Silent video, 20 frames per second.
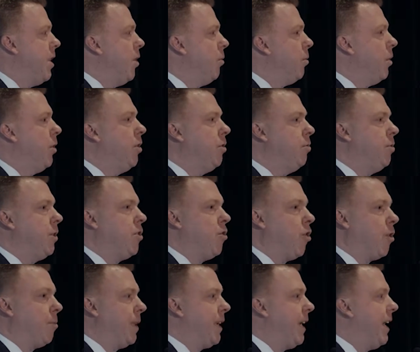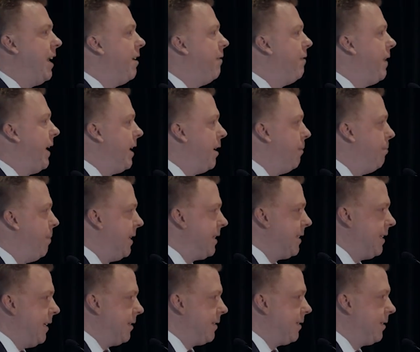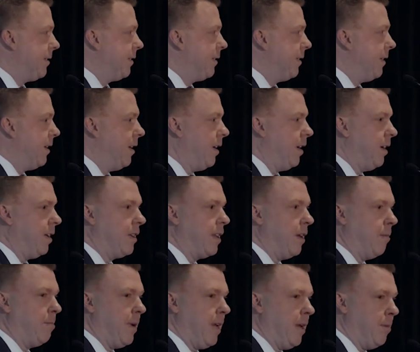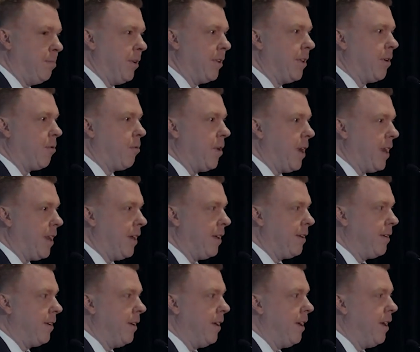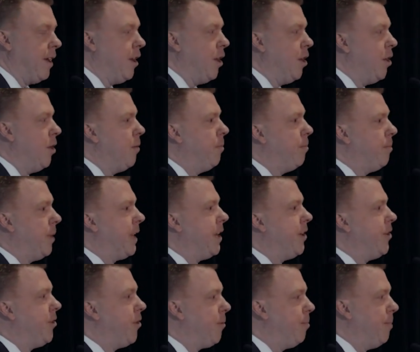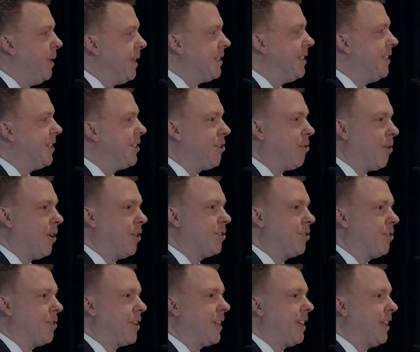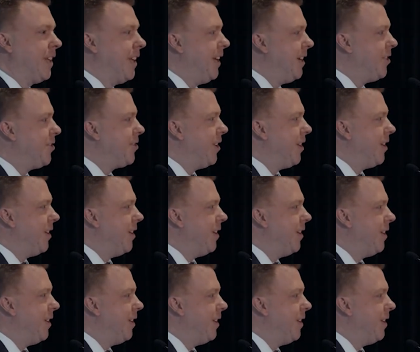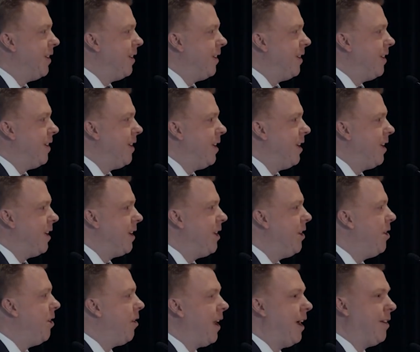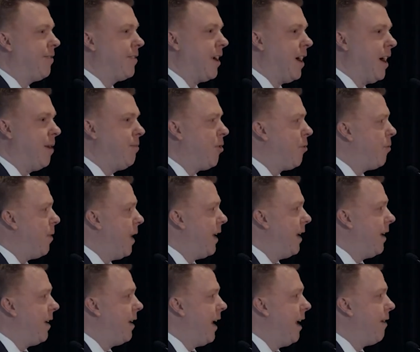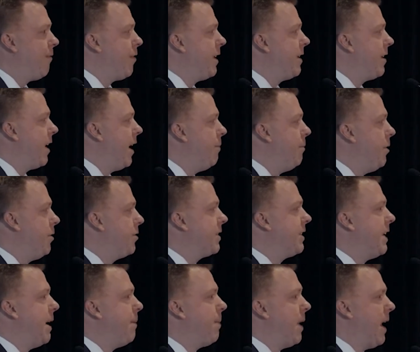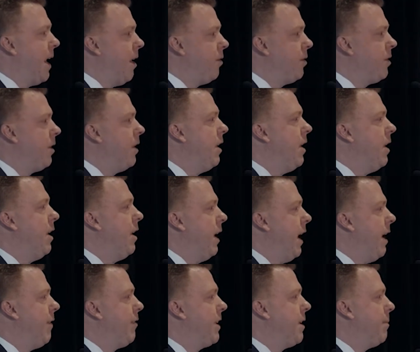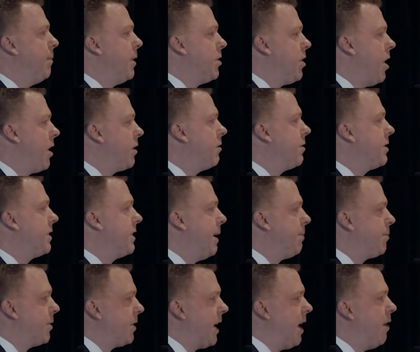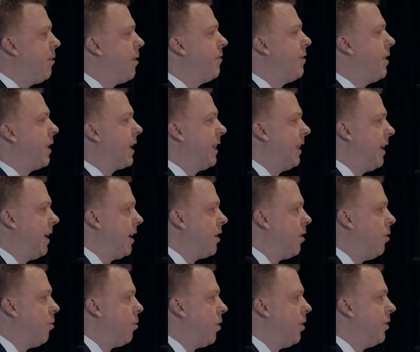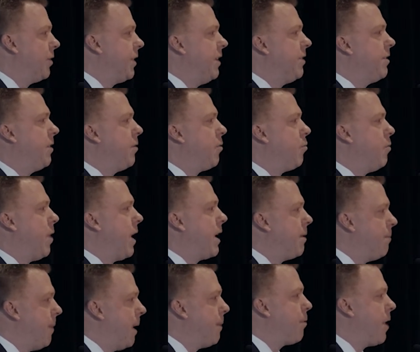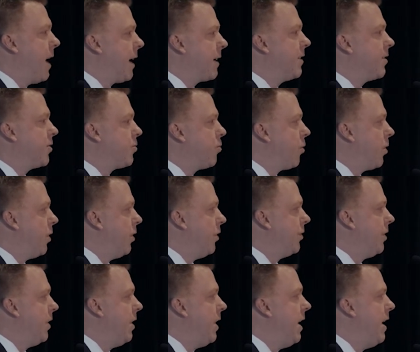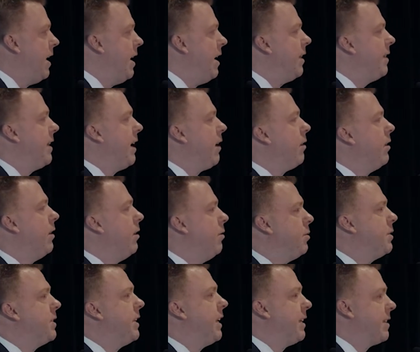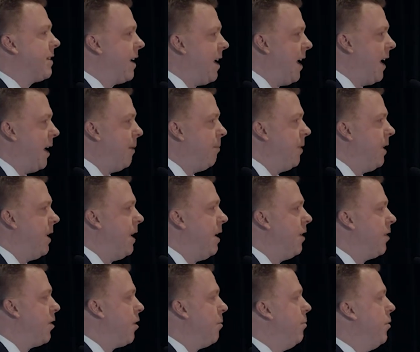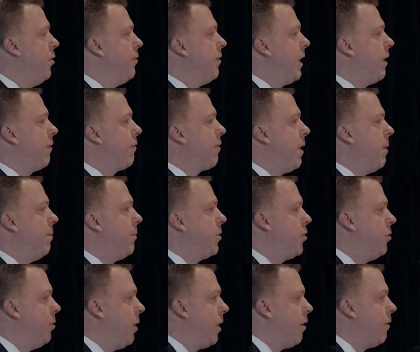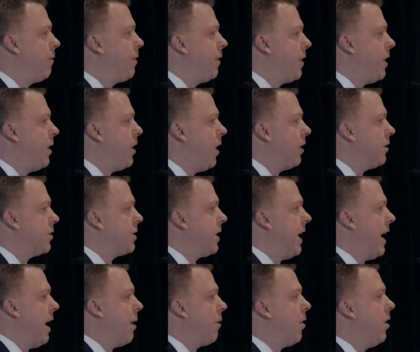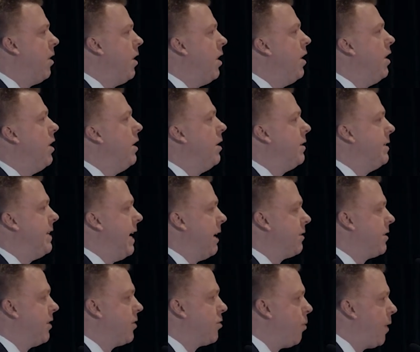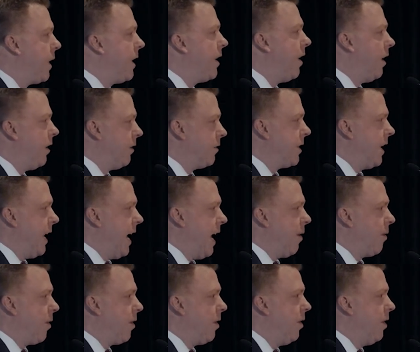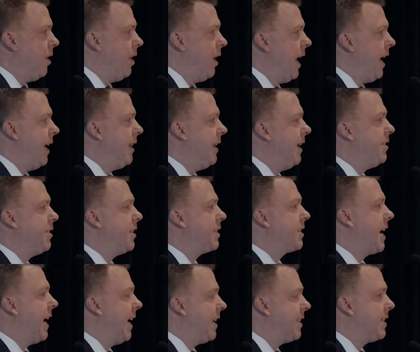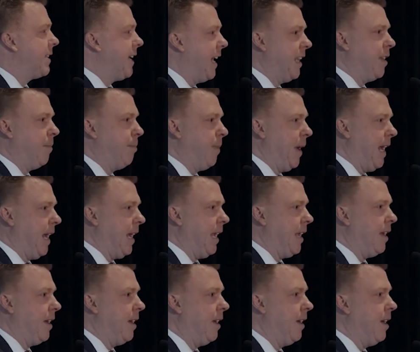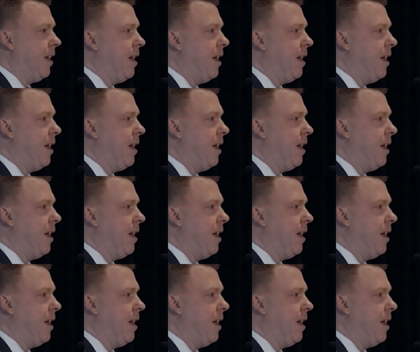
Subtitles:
Well, who would normally innovate in a business? The people that run it. But in your business, you're also the clinician. You don't have time to run it. Every time you step out, every time a doctor steps out of the clinical world into the running my practice world, they're losing time. They're moving from $250 an hour down to $20 an hour, and they just can't stand the pain.